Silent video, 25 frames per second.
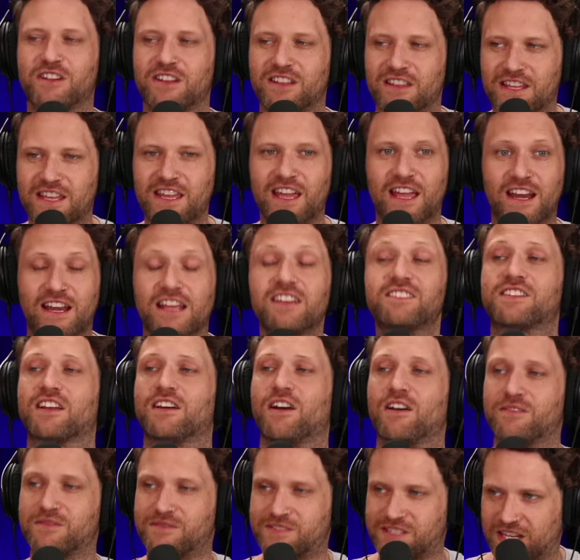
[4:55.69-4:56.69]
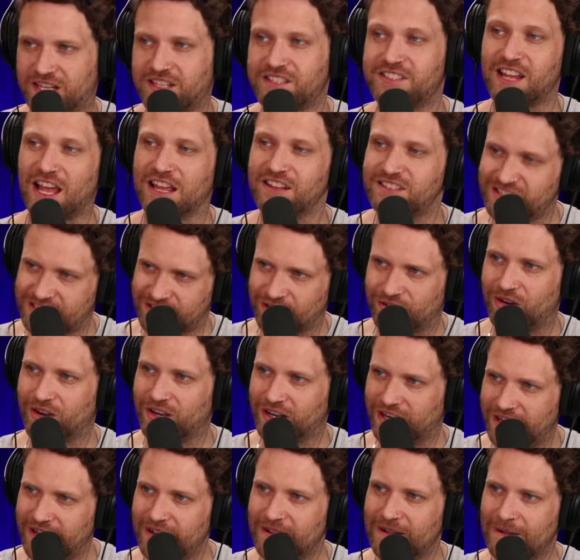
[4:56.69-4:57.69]
really, it is a success
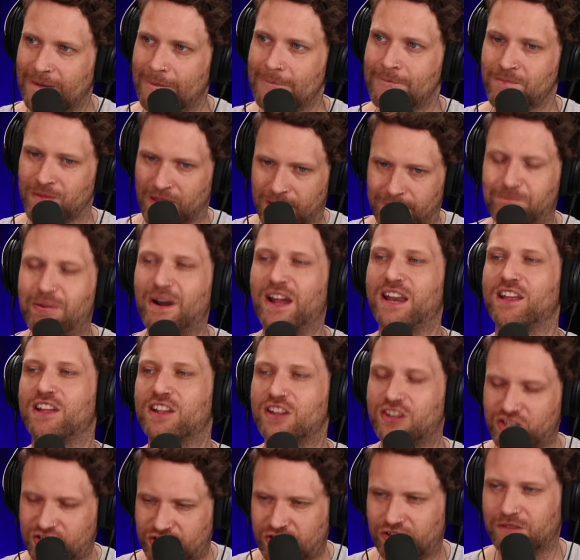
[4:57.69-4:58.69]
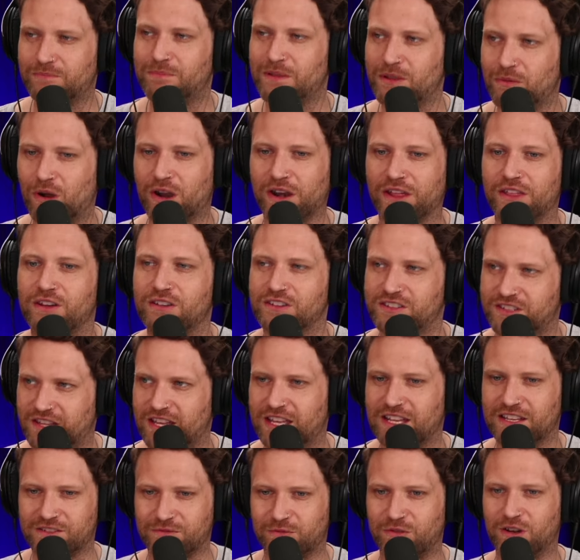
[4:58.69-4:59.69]
story. But it should be one of those
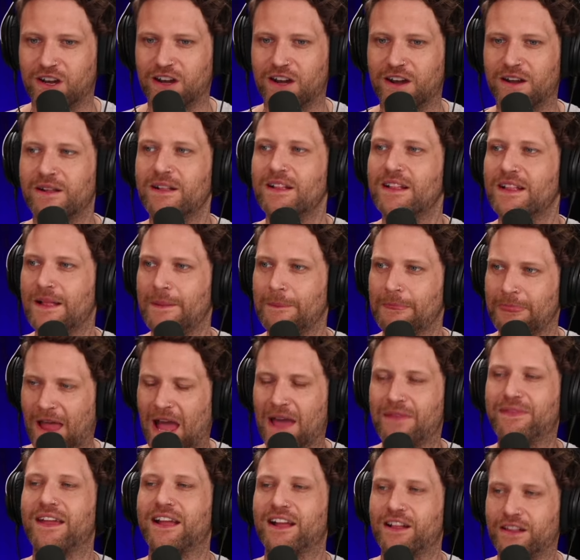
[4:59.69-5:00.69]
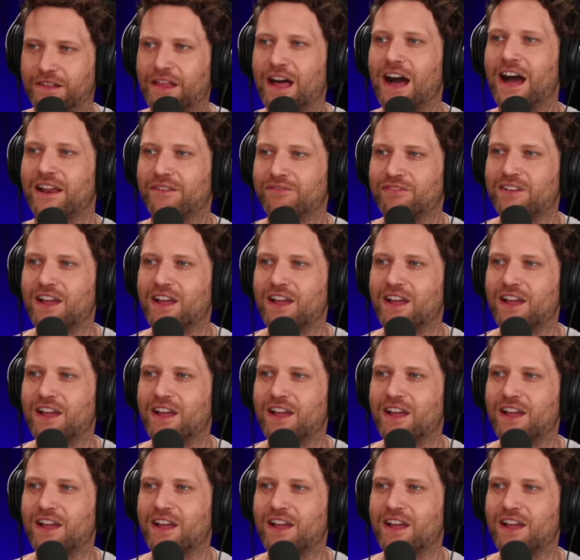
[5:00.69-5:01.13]
things where I think a lot